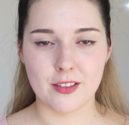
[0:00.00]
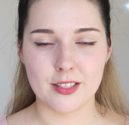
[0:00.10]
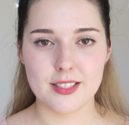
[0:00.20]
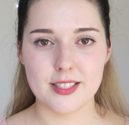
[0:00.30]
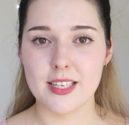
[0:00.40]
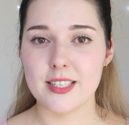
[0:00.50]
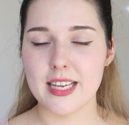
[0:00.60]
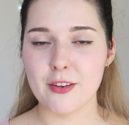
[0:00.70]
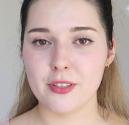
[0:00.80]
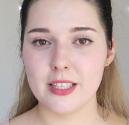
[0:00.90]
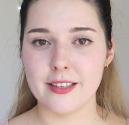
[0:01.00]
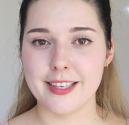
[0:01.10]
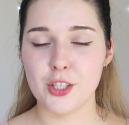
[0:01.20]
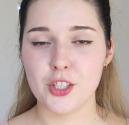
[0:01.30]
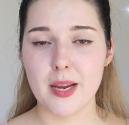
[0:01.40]
on this. It is a really
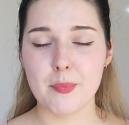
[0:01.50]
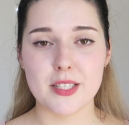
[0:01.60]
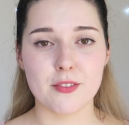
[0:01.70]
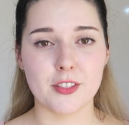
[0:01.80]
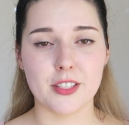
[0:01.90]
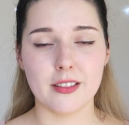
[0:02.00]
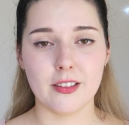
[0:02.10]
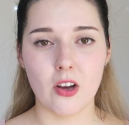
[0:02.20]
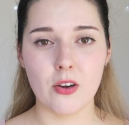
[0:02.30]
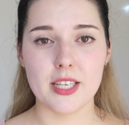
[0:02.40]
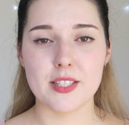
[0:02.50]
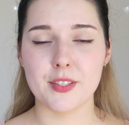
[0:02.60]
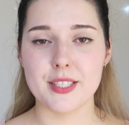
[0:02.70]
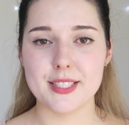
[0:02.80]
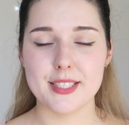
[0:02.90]
nice shape, it's very long, it's
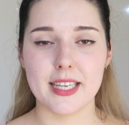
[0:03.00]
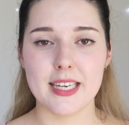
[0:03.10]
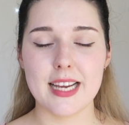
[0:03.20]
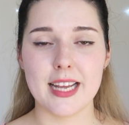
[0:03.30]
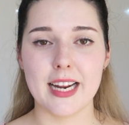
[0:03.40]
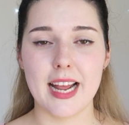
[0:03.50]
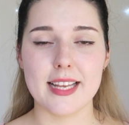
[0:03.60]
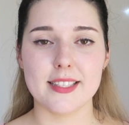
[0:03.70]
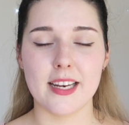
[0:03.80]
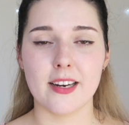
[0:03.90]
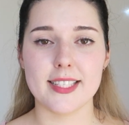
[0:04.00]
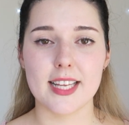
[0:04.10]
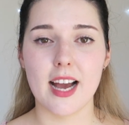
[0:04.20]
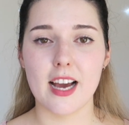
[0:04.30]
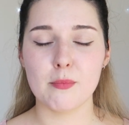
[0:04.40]
very skinny, and it has a nice
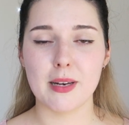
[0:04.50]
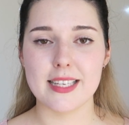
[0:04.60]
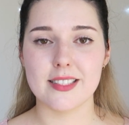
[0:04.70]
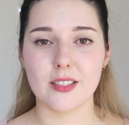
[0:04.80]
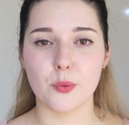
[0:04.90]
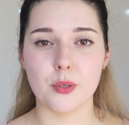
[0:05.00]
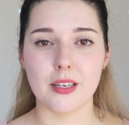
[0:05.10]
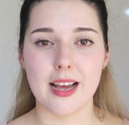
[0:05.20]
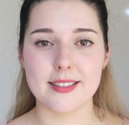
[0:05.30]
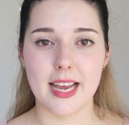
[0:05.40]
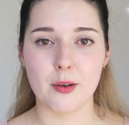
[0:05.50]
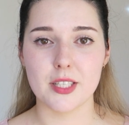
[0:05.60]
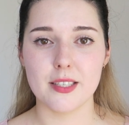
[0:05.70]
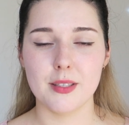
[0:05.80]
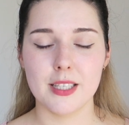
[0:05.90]
hard plastic or glass
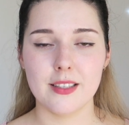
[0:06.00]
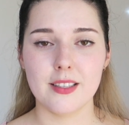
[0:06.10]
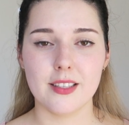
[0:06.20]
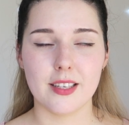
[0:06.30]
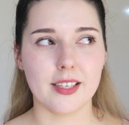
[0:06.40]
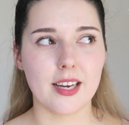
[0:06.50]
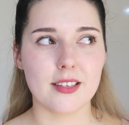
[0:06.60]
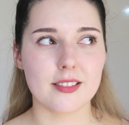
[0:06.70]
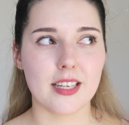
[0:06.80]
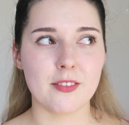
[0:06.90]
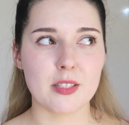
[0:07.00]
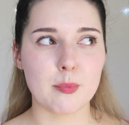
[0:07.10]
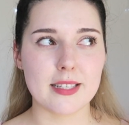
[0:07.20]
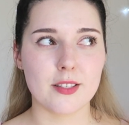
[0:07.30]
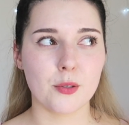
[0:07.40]
outer. I can't decide if it's
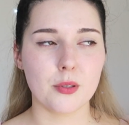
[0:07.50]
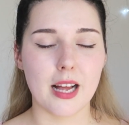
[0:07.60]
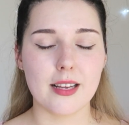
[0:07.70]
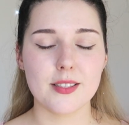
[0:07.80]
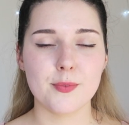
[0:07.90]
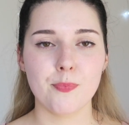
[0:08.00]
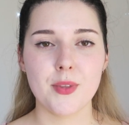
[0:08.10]
plastic or glass.